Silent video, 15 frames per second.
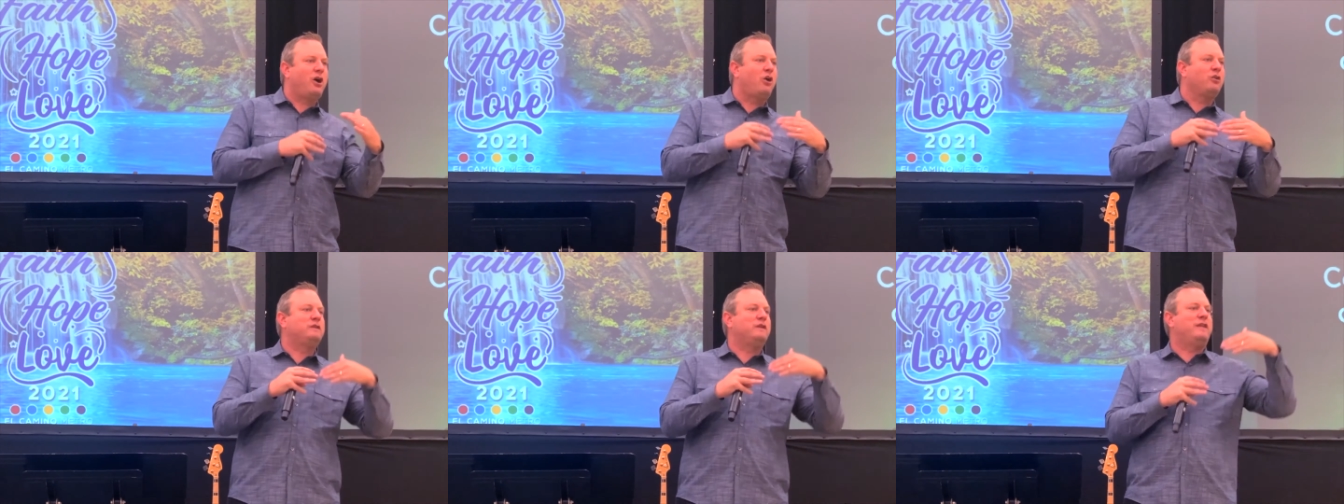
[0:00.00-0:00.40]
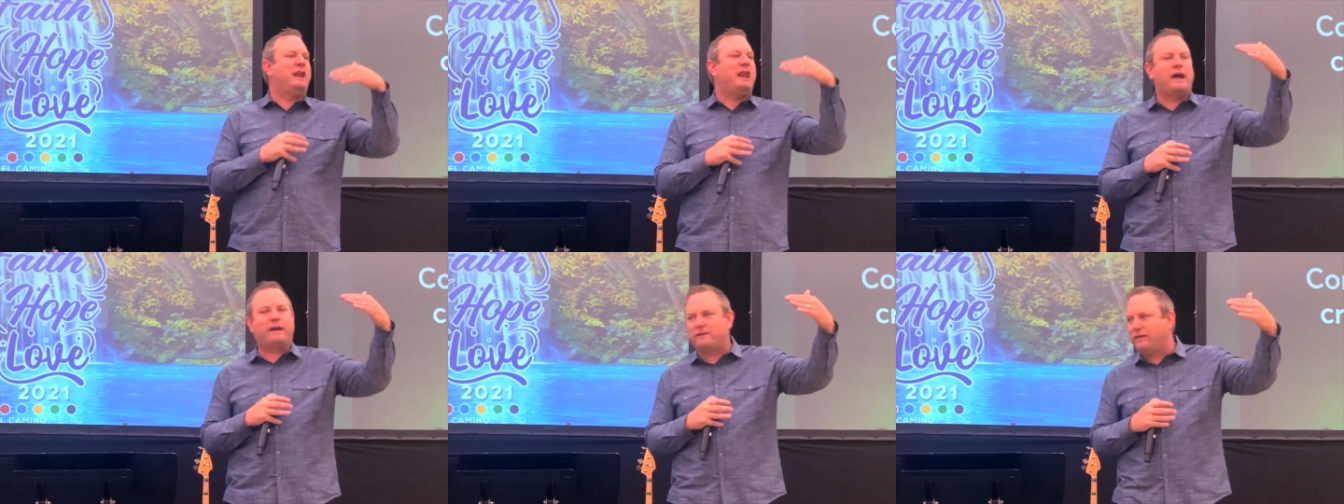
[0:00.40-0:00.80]
go to the
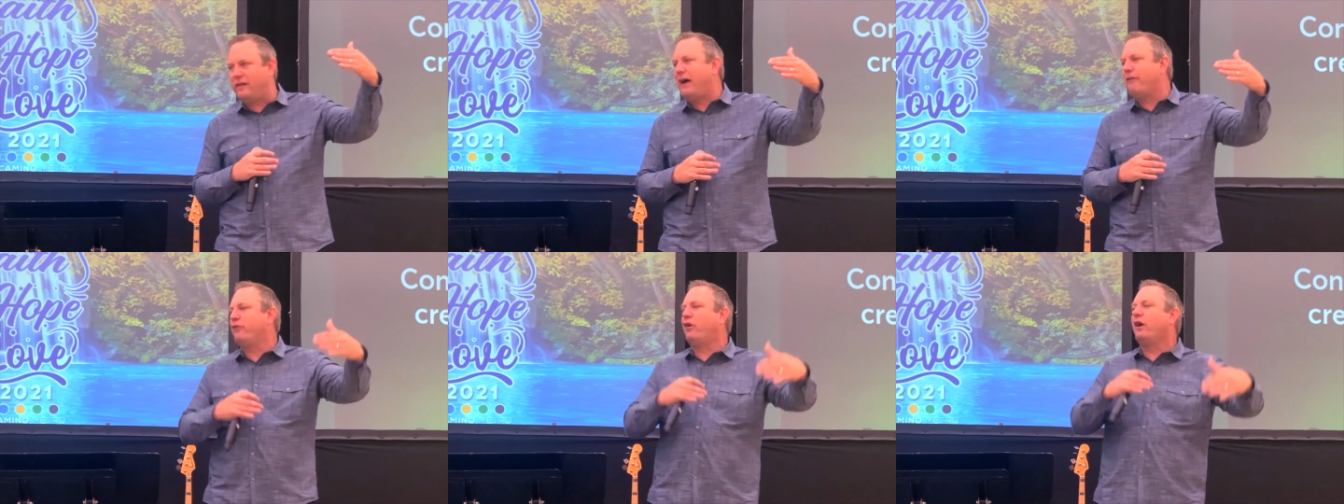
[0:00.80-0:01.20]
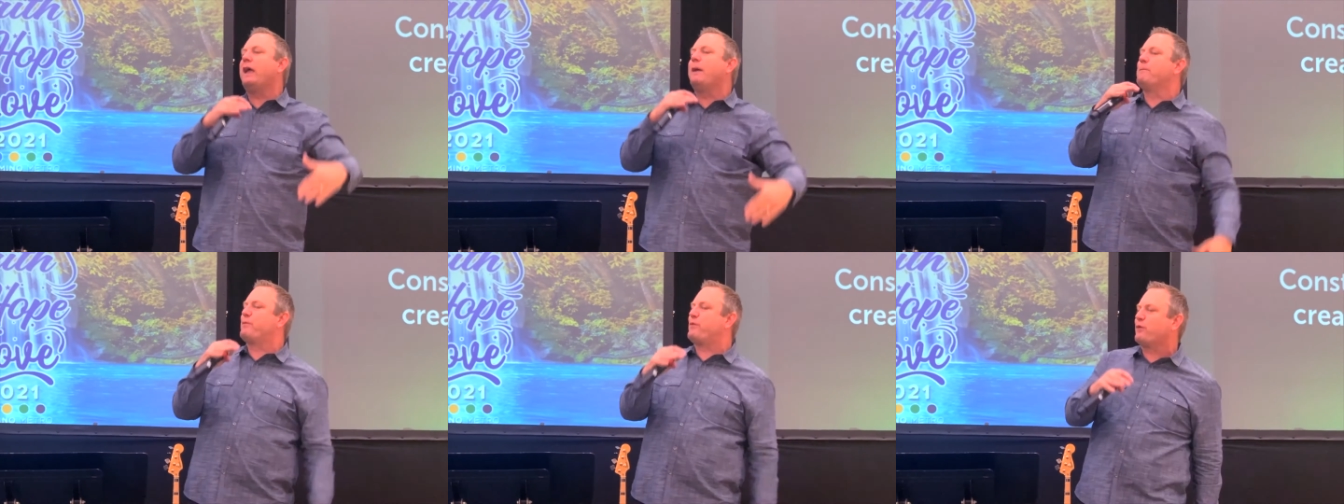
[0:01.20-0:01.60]
next level,
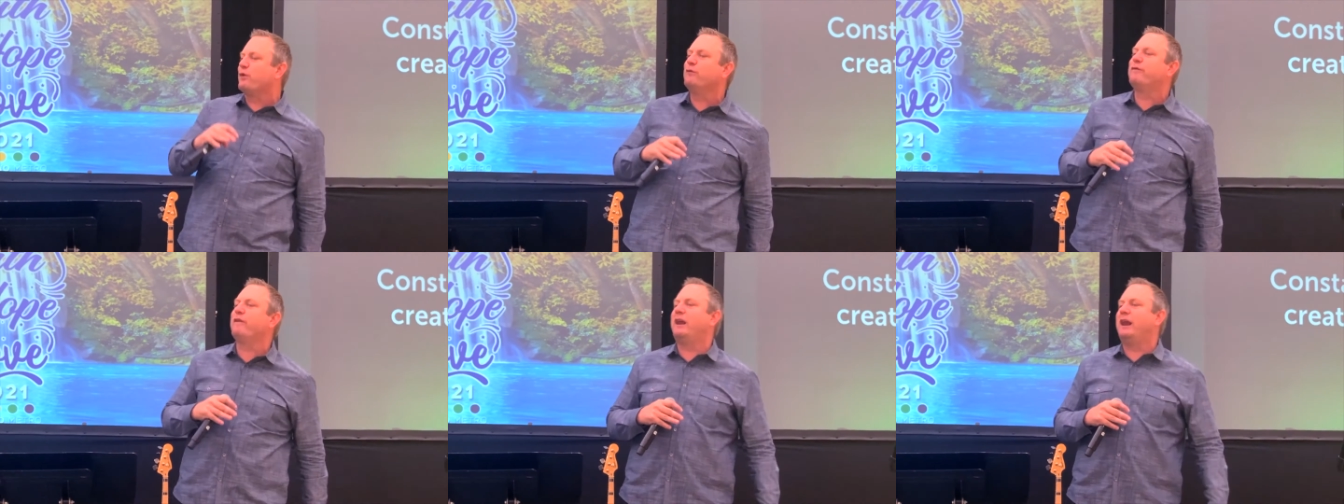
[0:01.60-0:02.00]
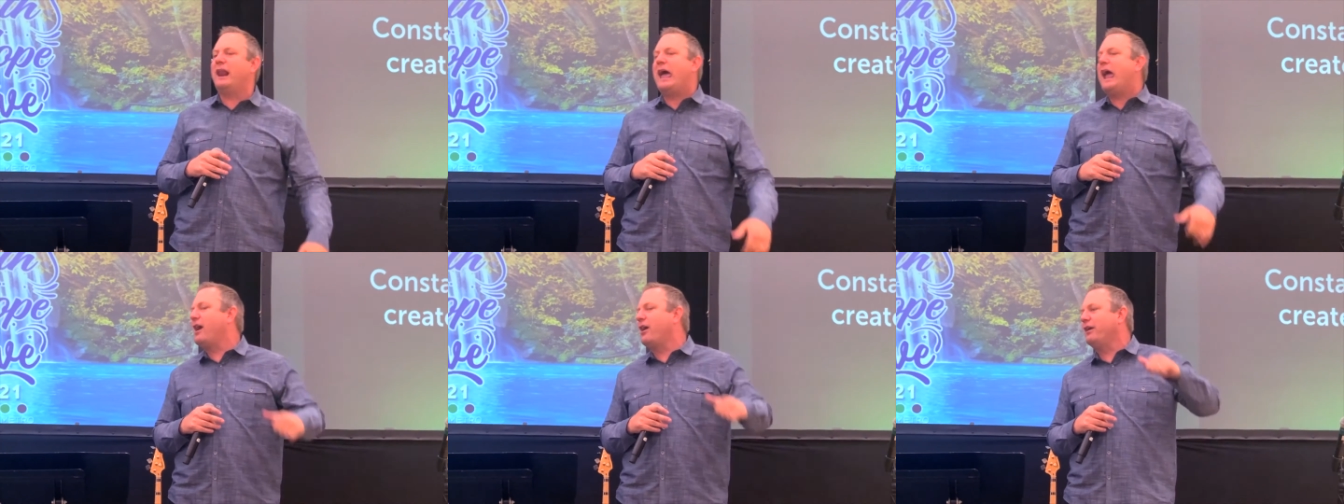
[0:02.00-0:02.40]
improve in an
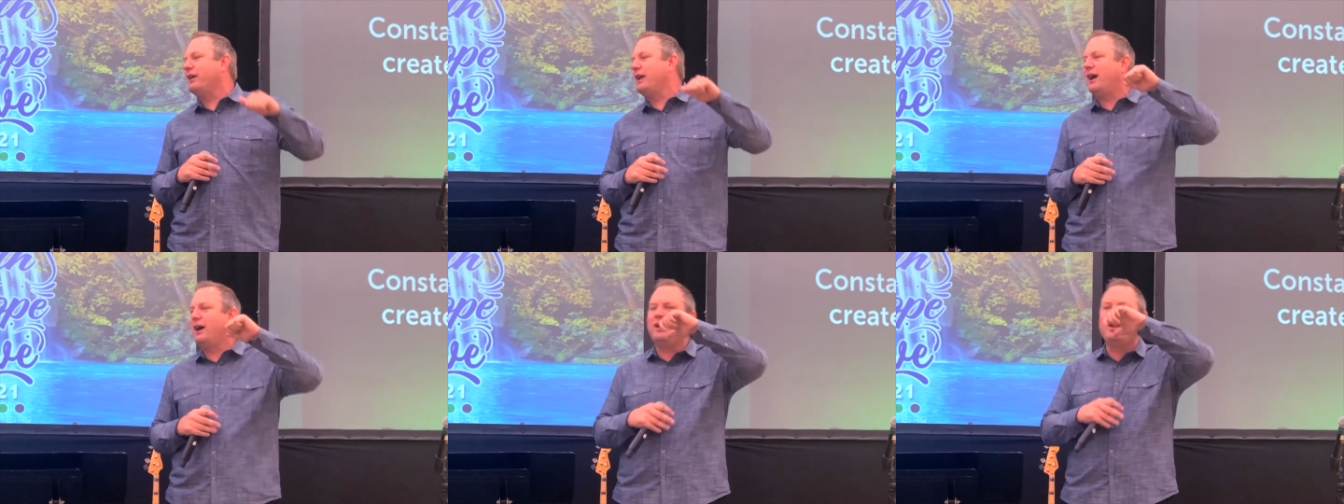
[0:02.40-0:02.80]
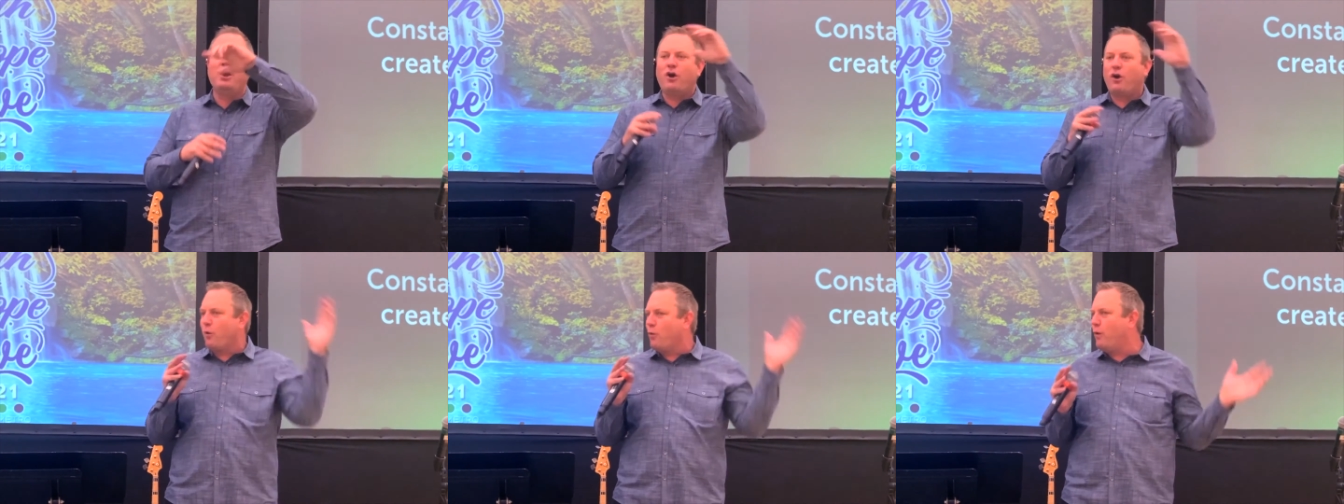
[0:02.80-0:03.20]

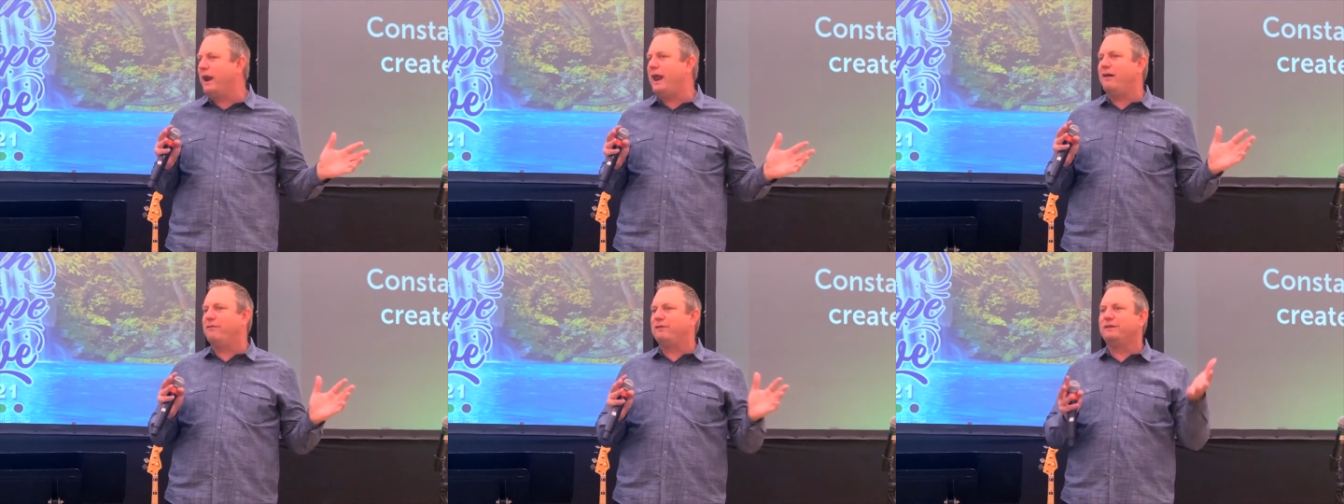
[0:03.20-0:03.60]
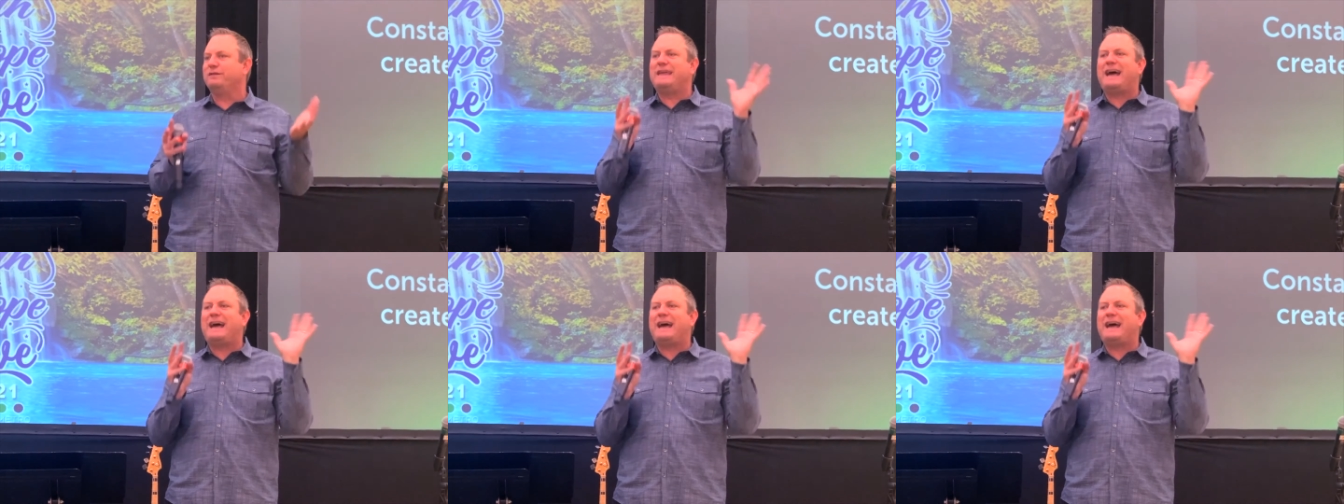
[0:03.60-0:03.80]
area or whatever.